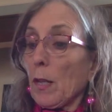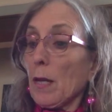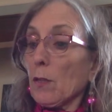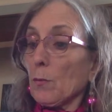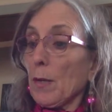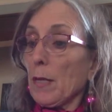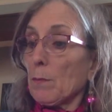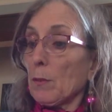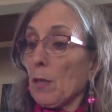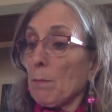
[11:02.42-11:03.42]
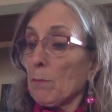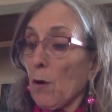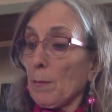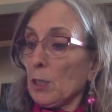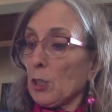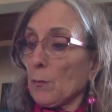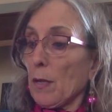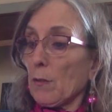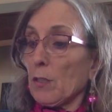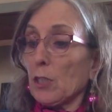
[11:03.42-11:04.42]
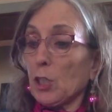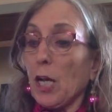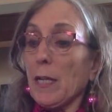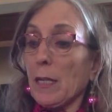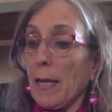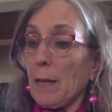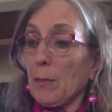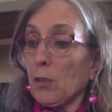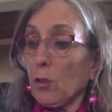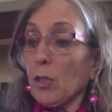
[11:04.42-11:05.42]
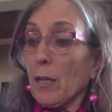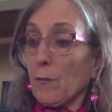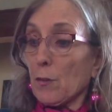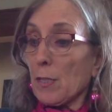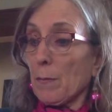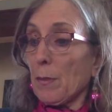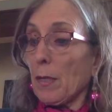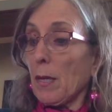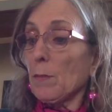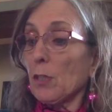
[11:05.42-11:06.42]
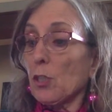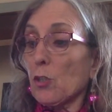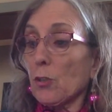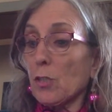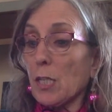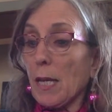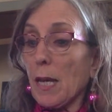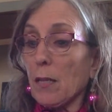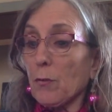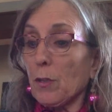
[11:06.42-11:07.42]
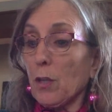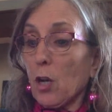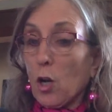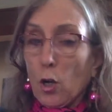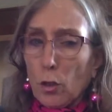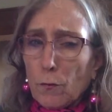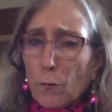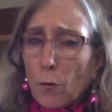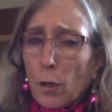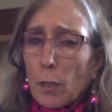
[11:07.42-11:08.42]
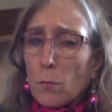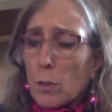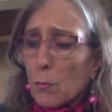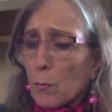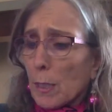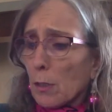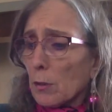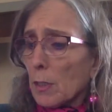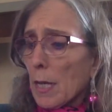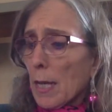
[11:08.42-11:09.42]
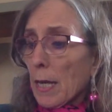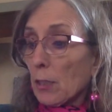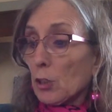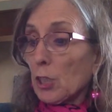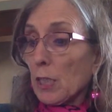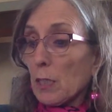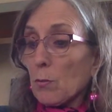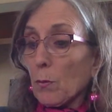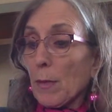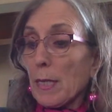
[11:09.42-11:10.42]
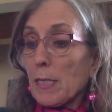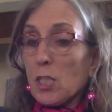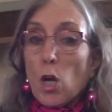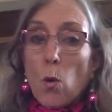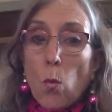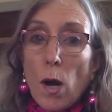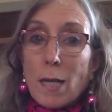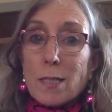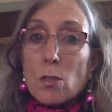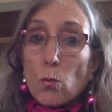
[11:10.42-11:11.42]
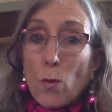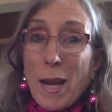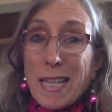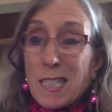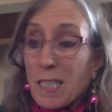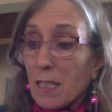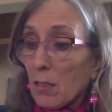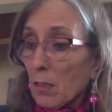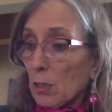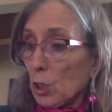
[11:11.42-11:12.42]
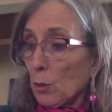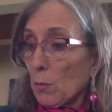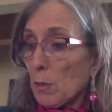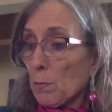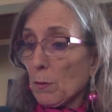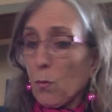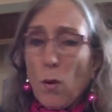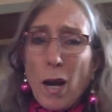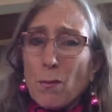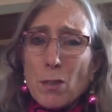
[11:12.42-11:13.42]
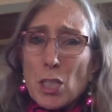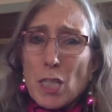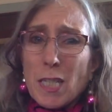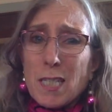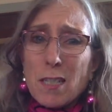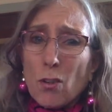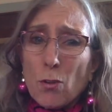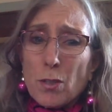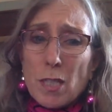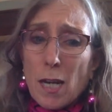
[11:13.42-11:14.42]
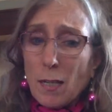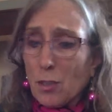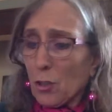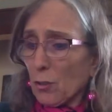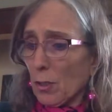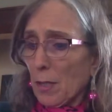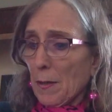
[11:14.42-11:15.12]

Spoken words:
Aunt Loretta rummaged around in the china cabinet looking for something, Emily turned to Katherine. Her forehead was wrinkled, and her cheeks were raised. What's rancid? She whispered. Why would she need to call the doctor?